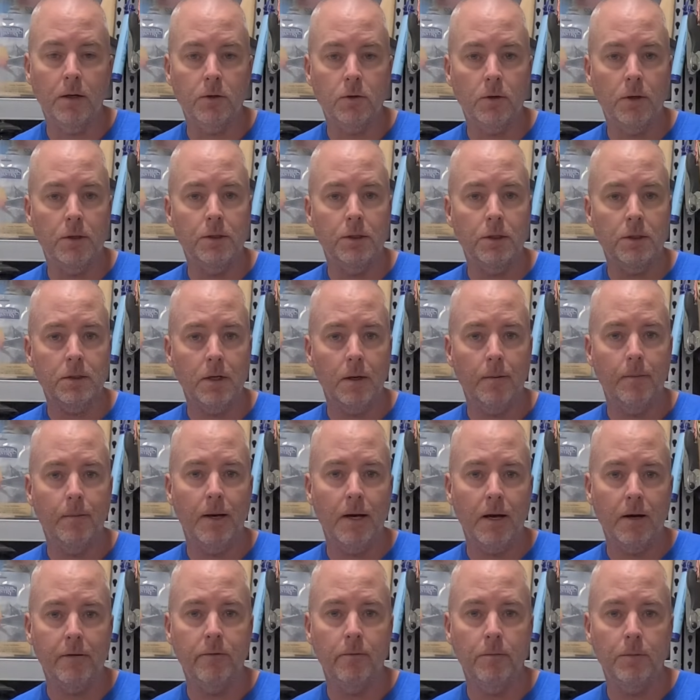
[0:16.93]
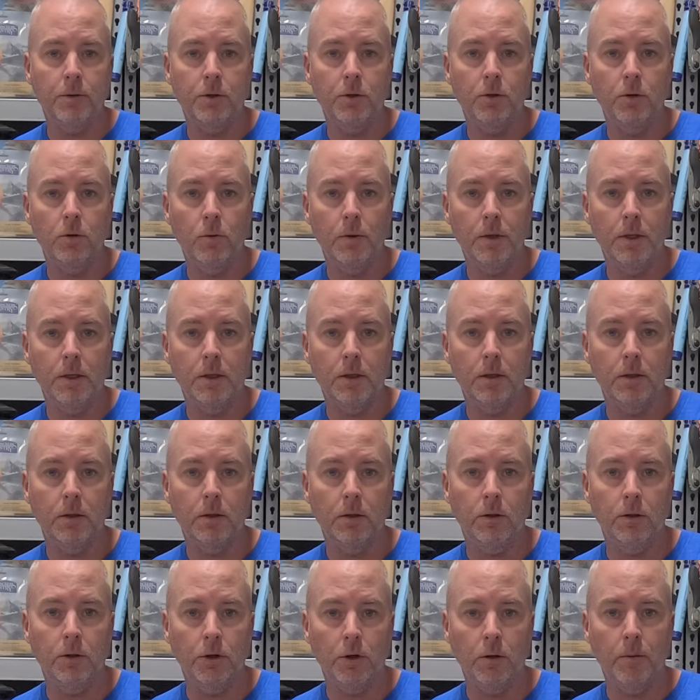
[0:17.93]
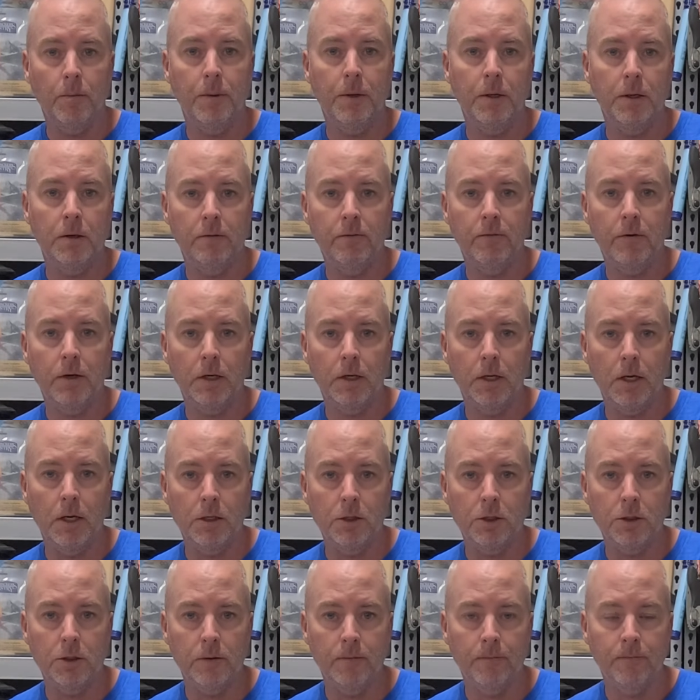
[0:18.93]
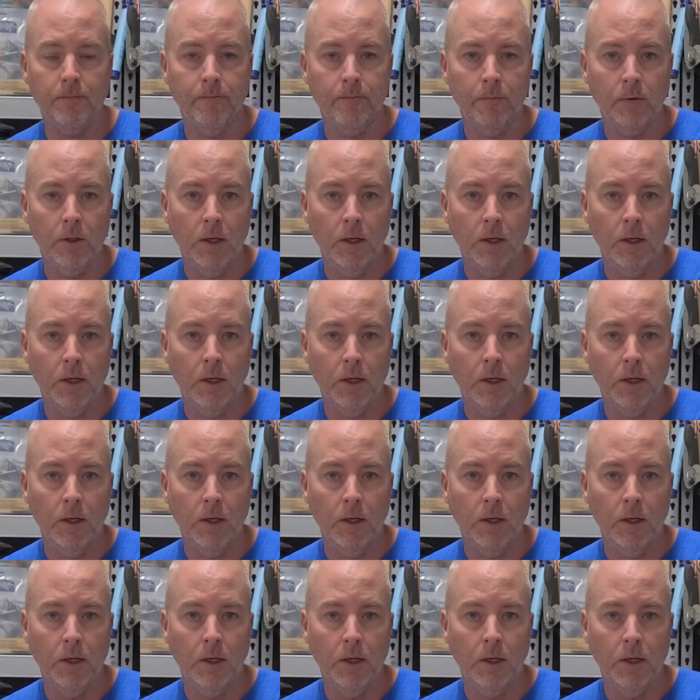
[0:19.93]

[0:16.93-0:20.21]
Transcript: So I just got back from a 2-week European vacation,